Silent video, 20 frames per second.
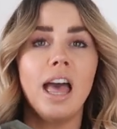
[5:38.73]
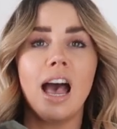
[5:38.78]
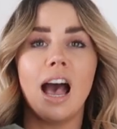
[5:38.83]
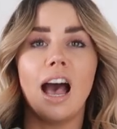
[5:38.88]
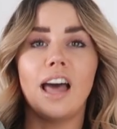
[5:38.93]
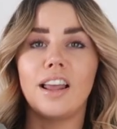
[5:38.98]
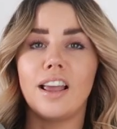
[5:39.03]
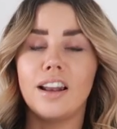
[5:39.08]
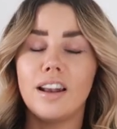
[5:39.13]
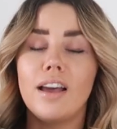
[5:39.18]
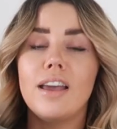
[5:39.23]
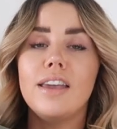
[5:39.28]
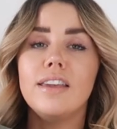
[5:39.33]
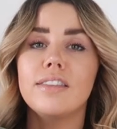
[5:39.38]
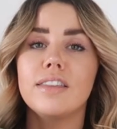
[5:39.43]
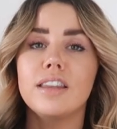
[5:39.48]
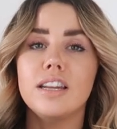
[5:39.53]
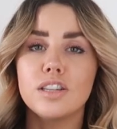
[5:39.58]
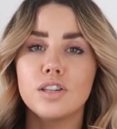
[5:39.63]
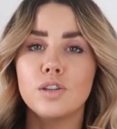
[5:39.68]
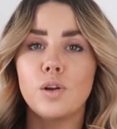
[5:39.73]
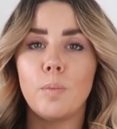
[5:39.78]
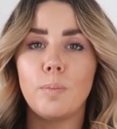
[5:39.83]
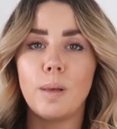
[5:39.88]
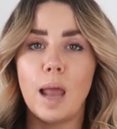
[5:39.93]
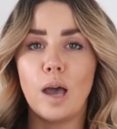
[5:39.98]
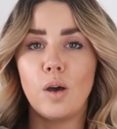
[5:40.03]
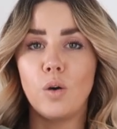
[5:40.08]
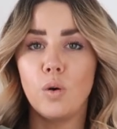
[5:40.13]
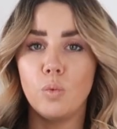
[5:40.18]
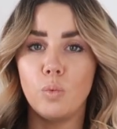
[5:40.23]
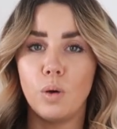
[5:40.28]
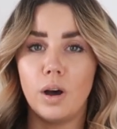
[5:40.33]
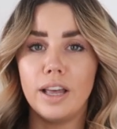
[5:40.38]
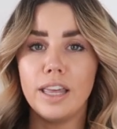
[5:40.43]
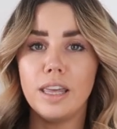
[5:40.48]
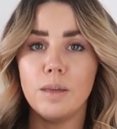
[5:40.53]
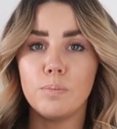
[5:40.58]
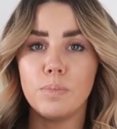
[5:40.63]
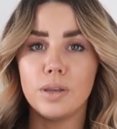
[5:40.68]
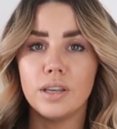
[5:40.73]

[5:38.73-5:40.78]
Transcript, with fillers: And I like that it's not black or white,